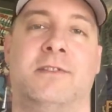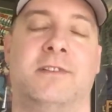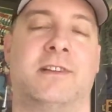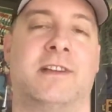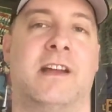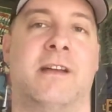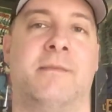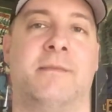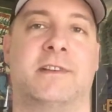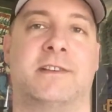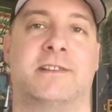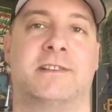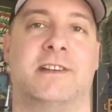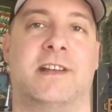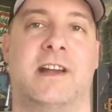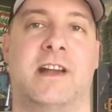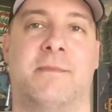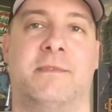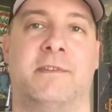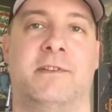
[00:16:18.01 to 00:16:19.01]
your comic
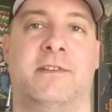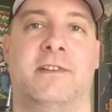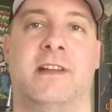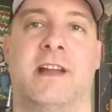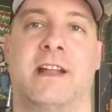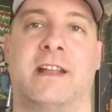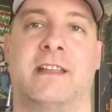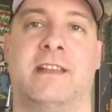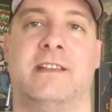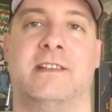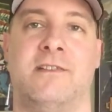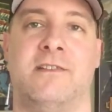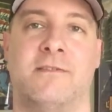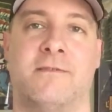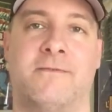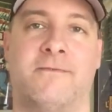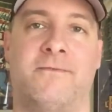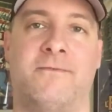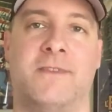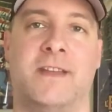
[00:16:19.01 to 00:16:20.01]
shop and you're not getting your
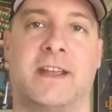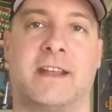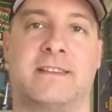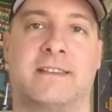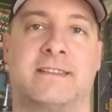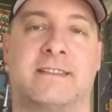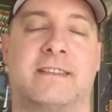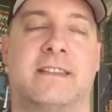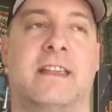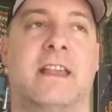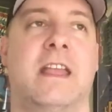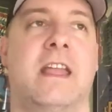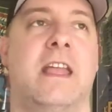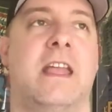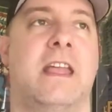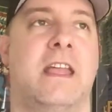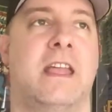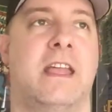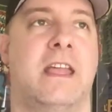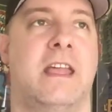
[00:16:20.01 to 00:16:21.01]
fix,
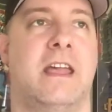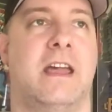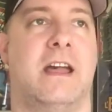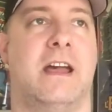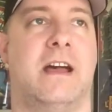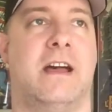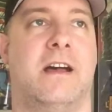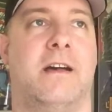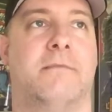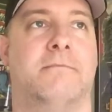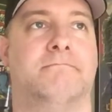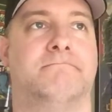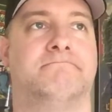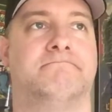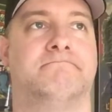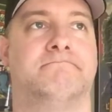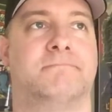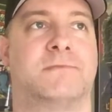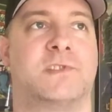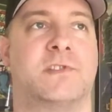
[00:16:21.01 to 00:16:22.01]

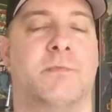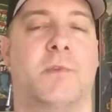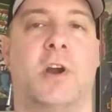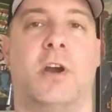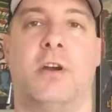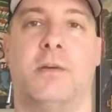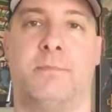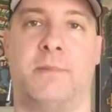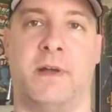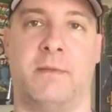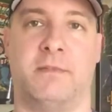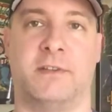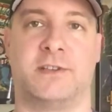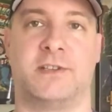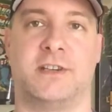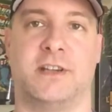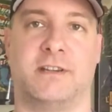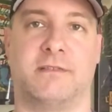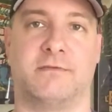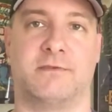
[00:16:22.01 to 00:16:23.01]
Tomorrow's
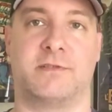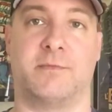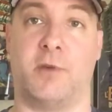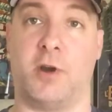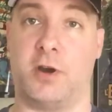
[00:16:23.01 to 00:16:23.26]
Publishing.